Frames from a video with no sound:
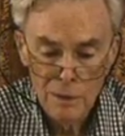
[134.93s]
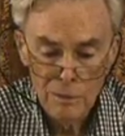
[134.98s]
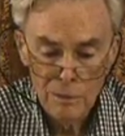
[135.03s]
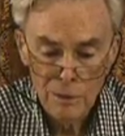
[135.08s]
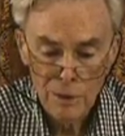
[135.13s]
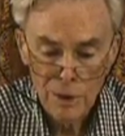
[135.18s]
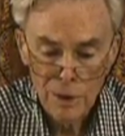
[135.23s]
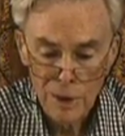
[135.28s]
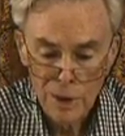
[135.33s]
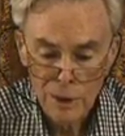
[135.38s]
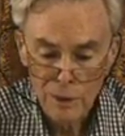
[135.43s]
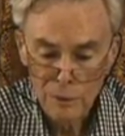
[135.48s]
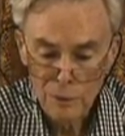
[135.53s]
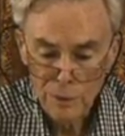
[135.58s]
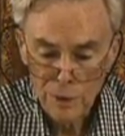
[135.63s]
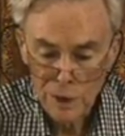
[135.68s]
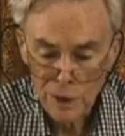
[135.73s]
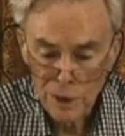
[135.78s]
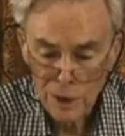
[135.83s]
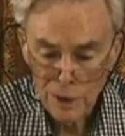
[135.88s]
but I don't
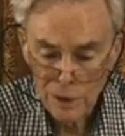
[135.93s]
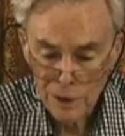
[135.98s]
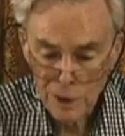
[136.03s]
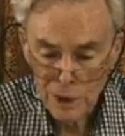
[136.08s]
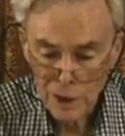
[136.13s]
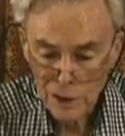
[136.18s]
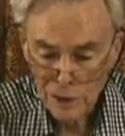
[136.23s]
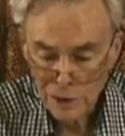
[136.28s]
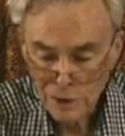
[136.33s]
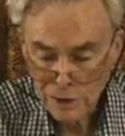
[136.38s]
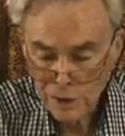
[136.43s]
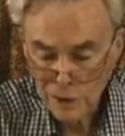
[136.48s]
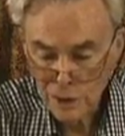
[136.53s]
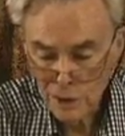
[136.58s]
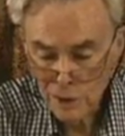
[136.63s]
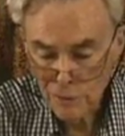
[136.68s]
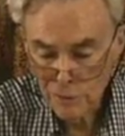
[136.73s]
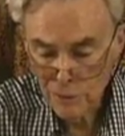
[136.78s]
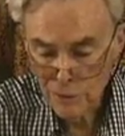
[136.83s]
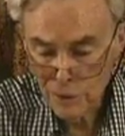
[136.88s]
think I'll take the
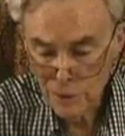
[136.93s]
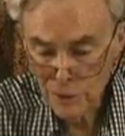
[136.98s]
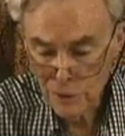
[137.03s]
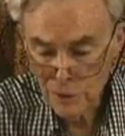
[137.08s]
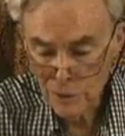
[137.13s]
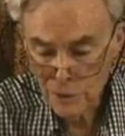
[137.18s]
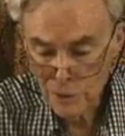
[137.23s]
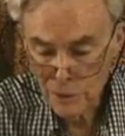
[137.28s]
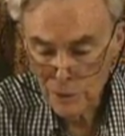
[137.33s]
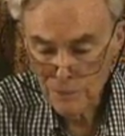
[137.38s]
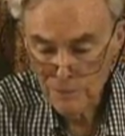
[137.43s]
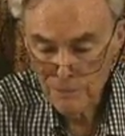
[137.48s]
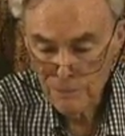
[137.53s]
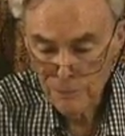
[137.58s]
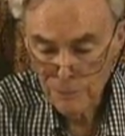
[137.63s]
time to